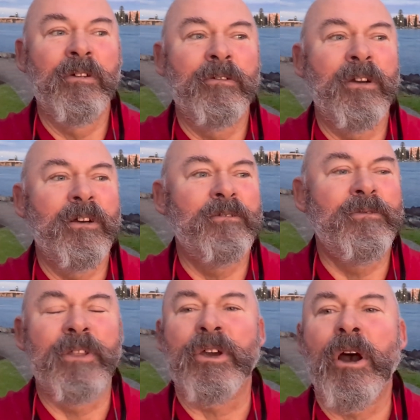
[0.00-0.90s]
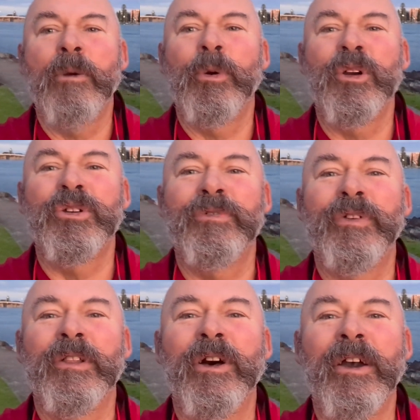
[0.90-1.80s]
well, the kibosh, if
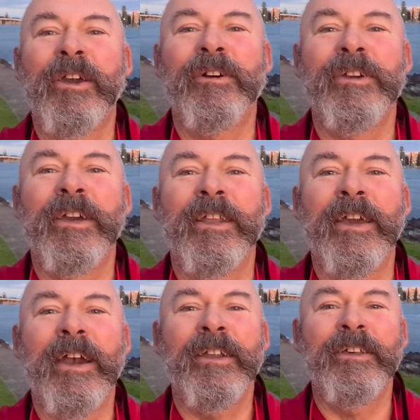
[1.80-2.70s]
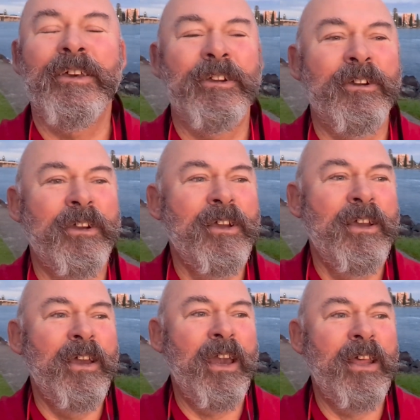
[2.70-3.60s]
you like, on getting out of here
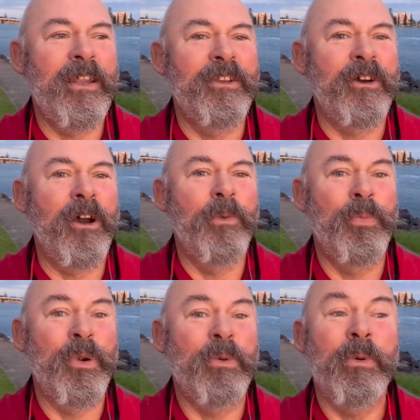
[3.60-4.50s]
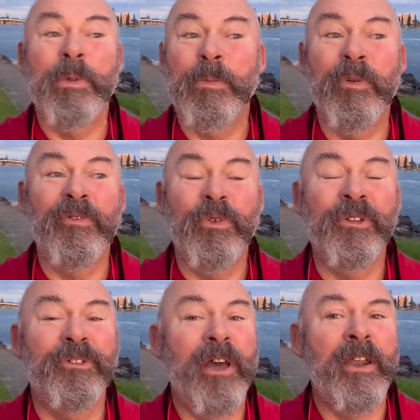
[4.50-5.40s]
anytime probably before
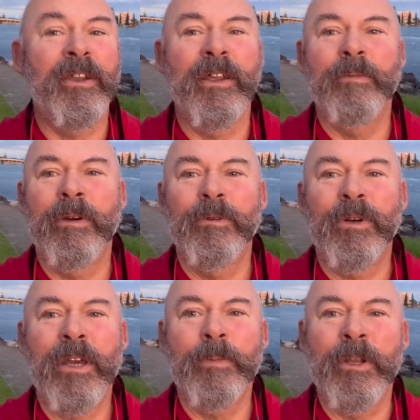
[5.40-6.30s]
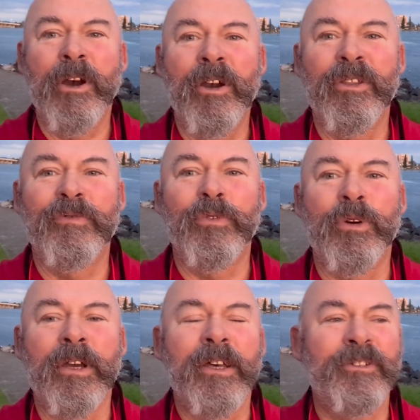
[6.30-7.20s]
Saturday, but we'll keep an eye on the
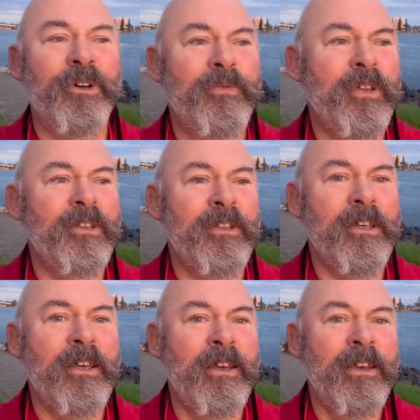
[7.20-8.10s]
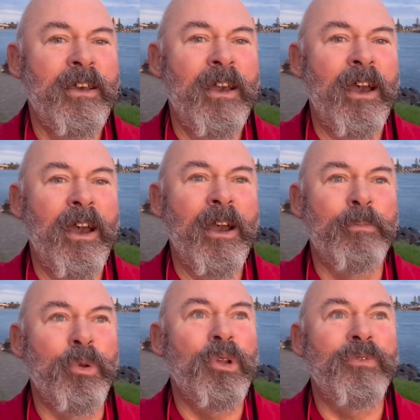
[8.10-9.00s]
forecast, obviously.
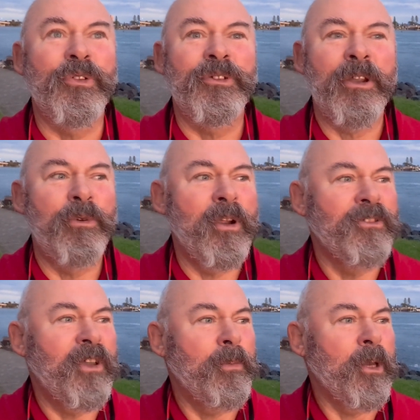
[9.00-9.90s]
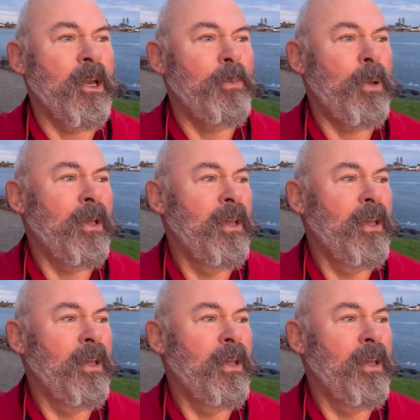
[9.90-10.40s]
Beautiful sunrise coming up,